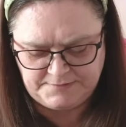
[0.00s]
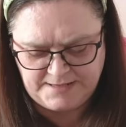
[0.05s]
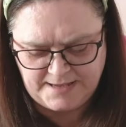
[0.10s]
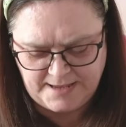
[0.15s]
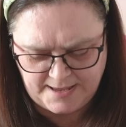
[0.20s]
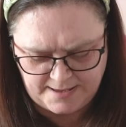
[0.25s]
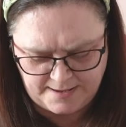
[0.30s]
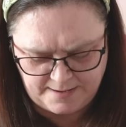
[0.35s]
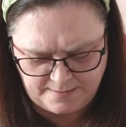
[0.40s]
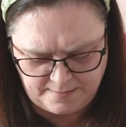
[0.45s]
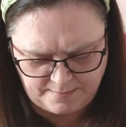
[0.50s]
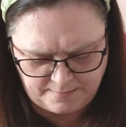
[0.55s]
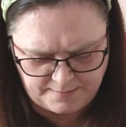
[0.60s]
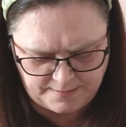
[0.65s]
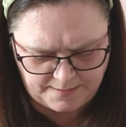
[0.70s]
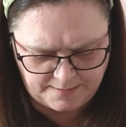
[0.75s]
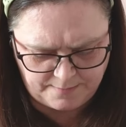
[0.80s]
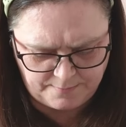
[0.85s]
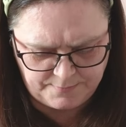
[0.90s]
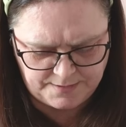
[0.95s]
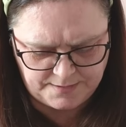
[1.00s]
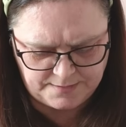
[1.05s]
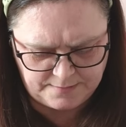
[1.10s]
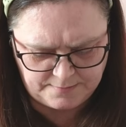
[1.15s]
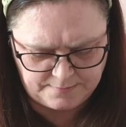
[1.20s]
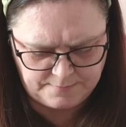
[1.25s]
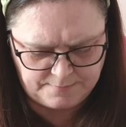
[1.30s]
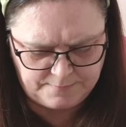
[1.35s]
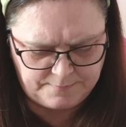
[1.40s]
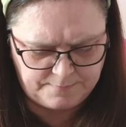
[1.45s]
Okay, okay, I'm
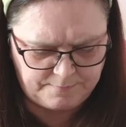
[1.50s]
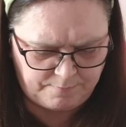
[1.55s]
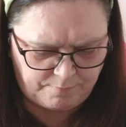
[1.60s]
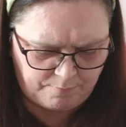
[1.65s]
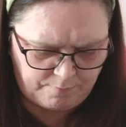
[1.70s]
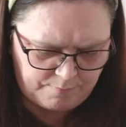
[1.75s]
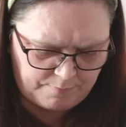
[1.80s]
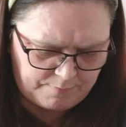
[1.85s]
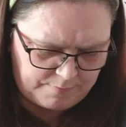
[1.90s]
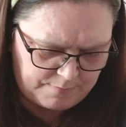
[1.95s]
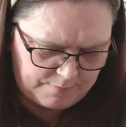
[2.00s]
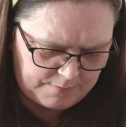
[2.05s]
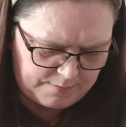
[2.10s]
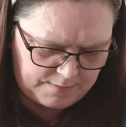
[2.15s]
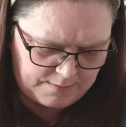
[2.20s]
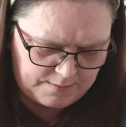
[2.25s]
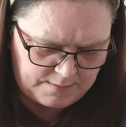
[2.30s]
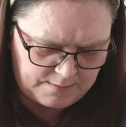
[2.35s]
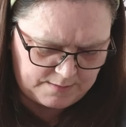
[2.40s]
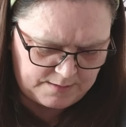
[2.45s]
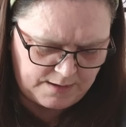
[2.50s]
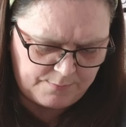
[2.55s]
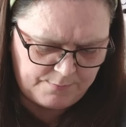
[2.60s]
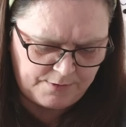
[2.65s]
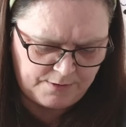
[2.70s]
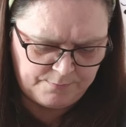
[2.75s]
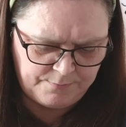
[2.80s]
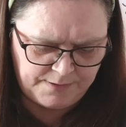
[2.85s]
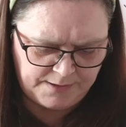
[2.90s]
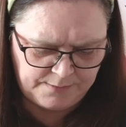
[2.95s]
in. Come
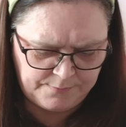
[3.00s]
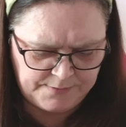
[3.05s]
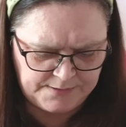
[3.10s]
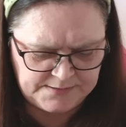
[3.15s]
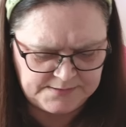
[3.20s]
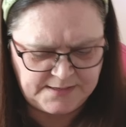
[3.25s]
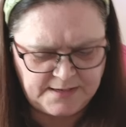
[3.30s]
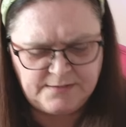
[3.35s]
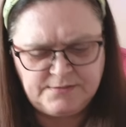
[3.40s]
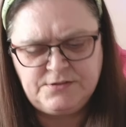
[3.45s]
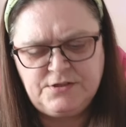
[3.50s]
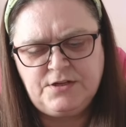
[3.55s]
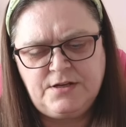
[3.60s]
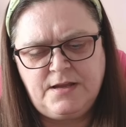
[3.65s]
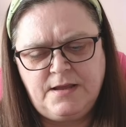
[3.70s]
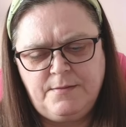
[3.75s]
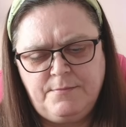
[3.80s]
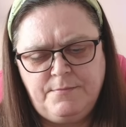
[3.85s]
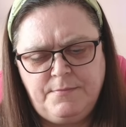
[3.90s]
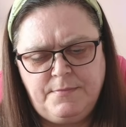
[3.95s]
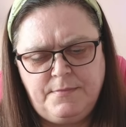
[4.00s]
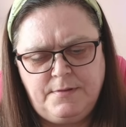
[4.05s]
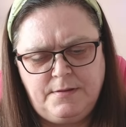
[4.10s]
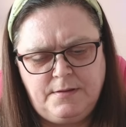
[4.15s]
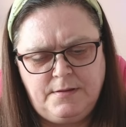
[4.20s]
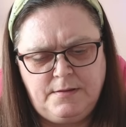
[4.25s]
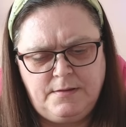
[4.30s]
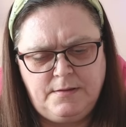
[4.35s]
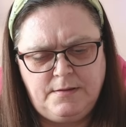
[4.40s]
on, babies, out you come.